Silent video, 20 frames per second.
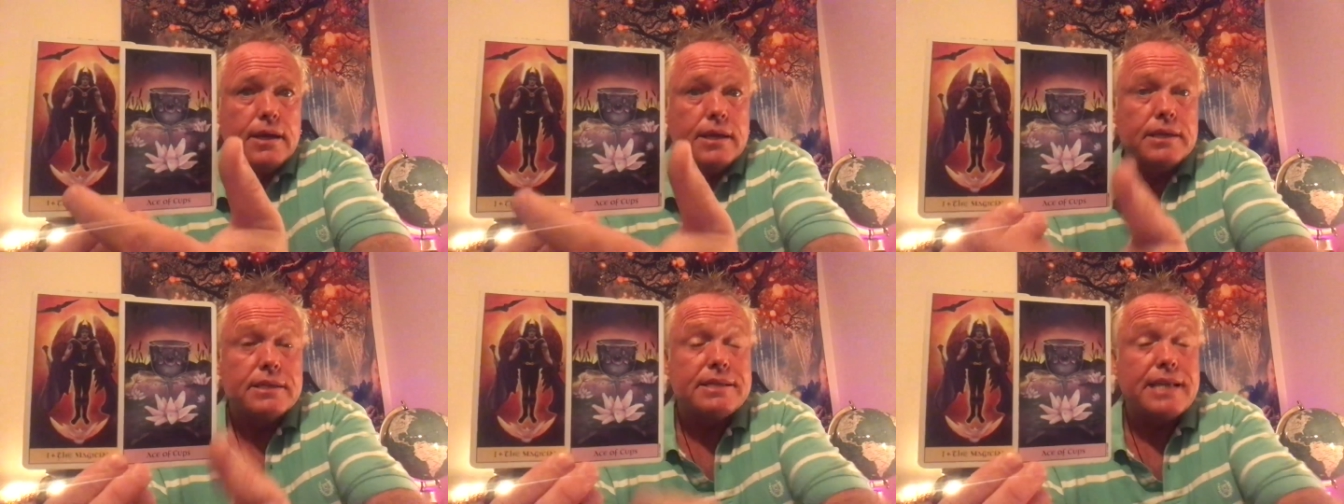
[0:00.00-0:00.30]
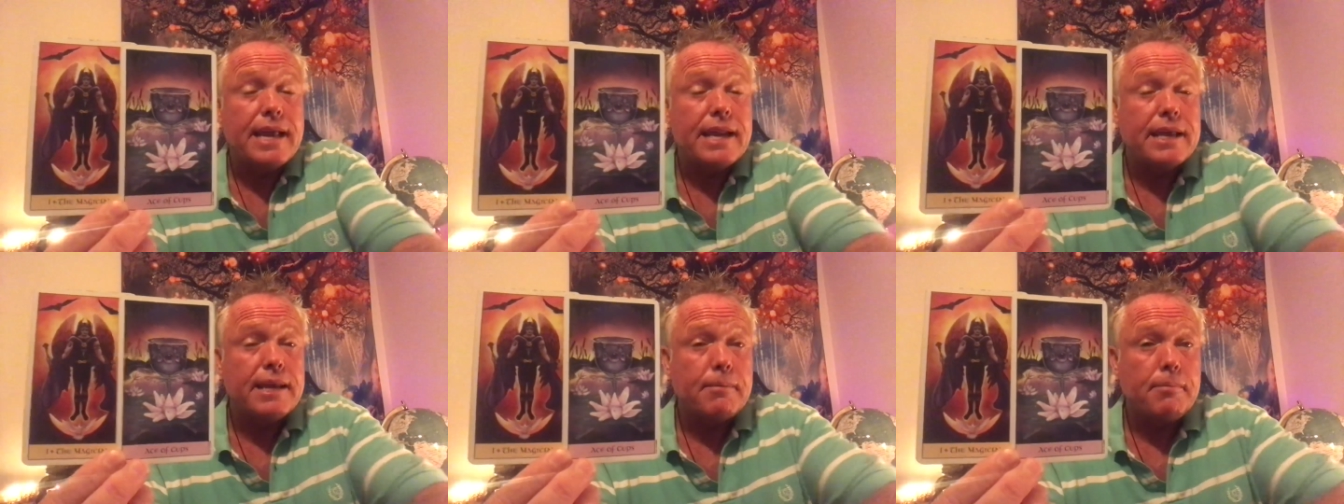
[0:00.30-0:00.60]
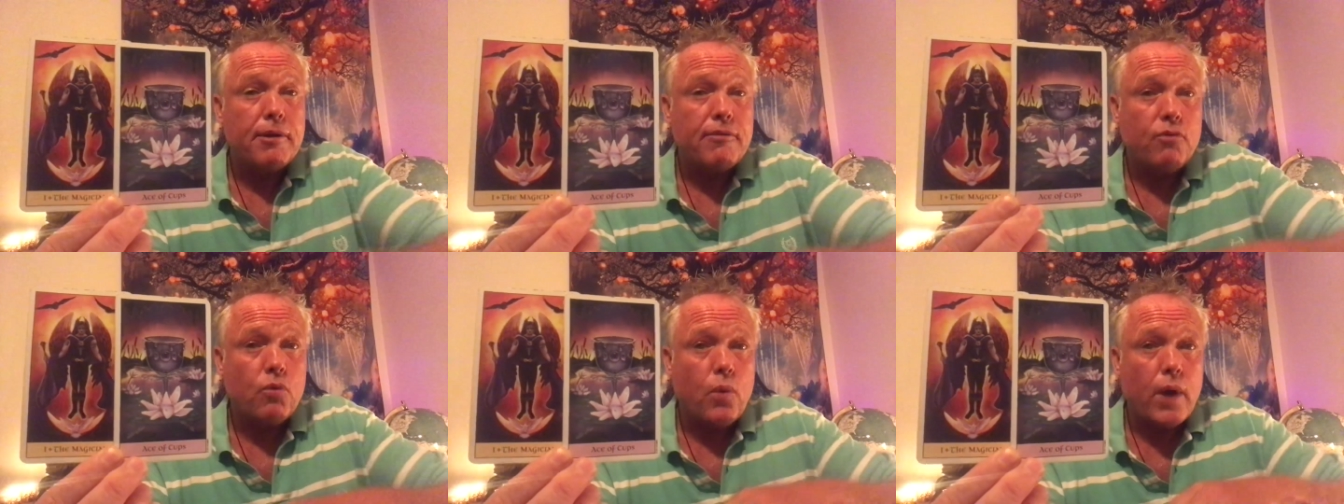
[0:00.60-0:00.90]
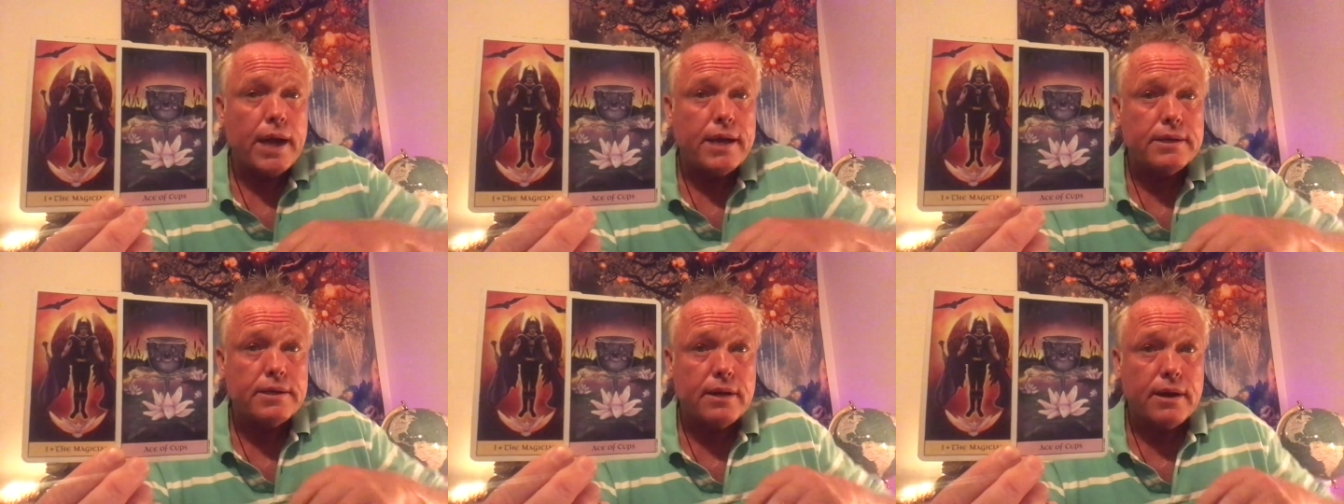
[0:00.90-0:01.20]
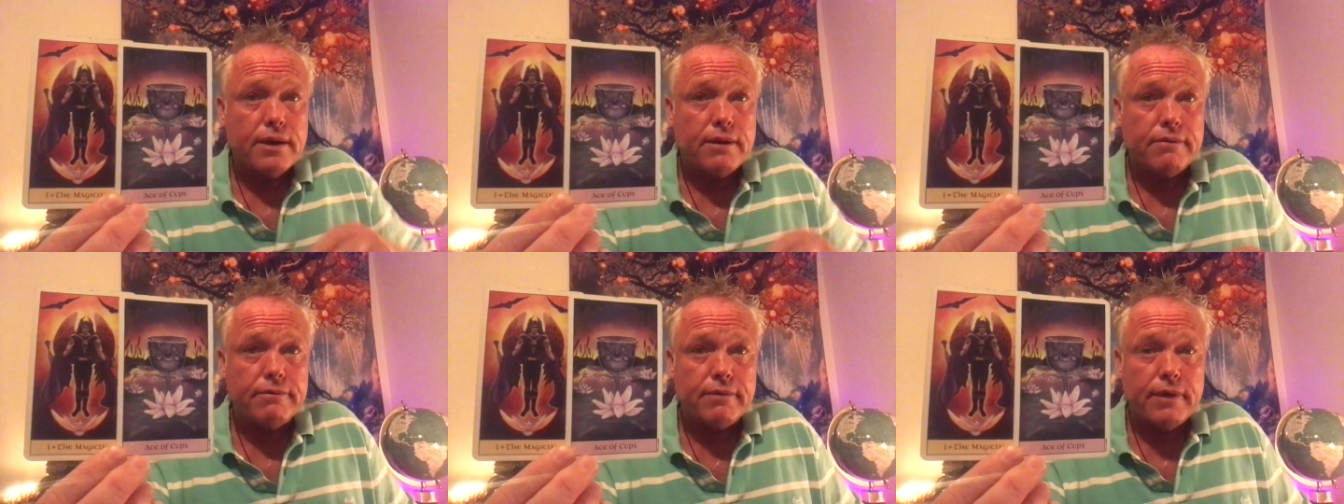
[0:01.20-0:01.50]
Standing above a white
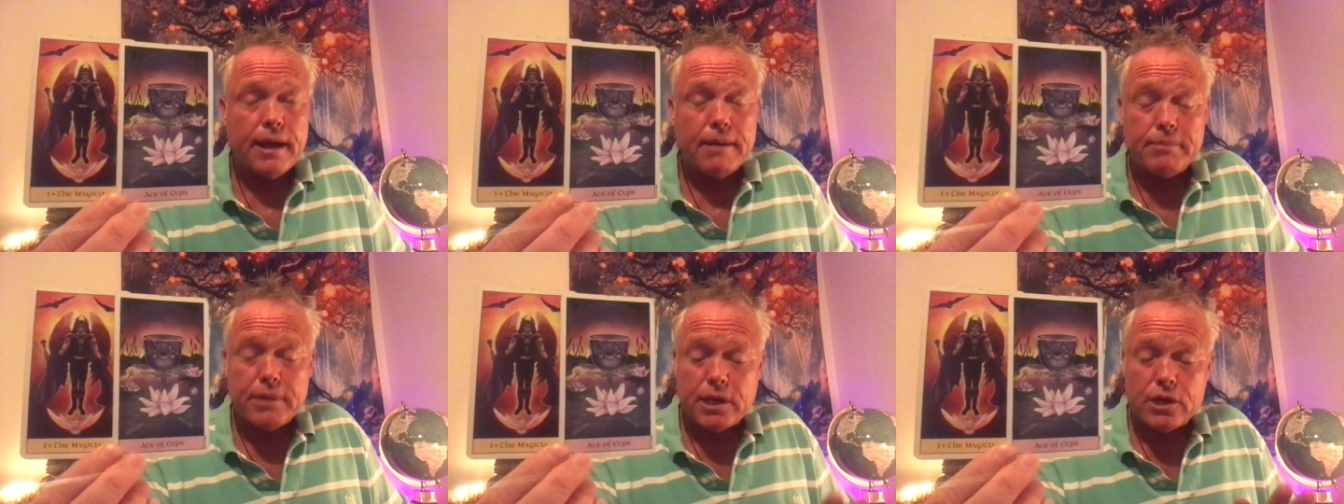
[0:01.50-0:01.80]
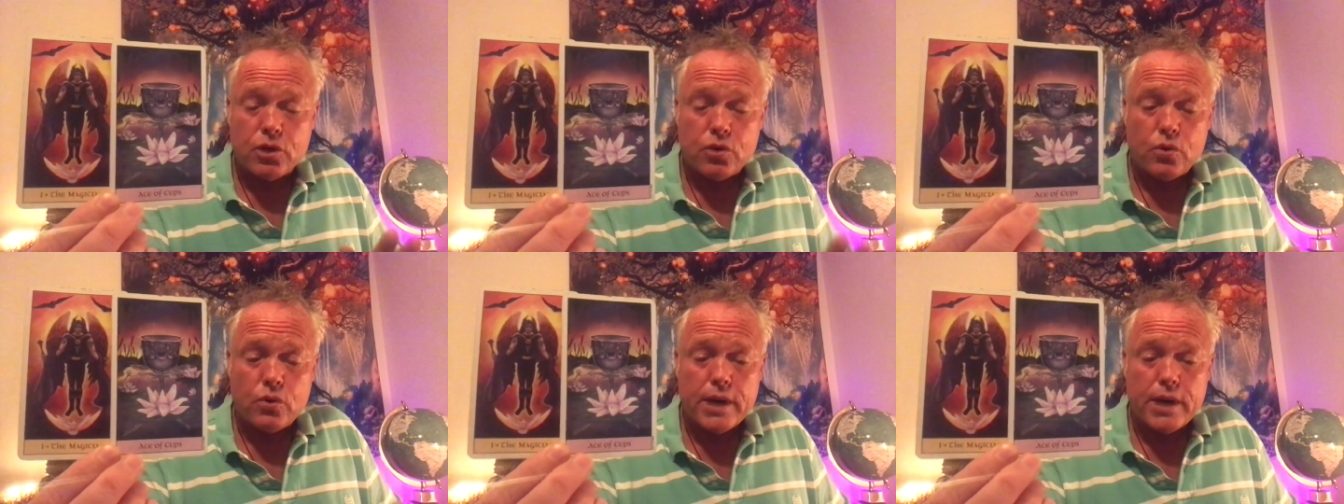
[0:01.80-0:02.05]
dove. I'm going to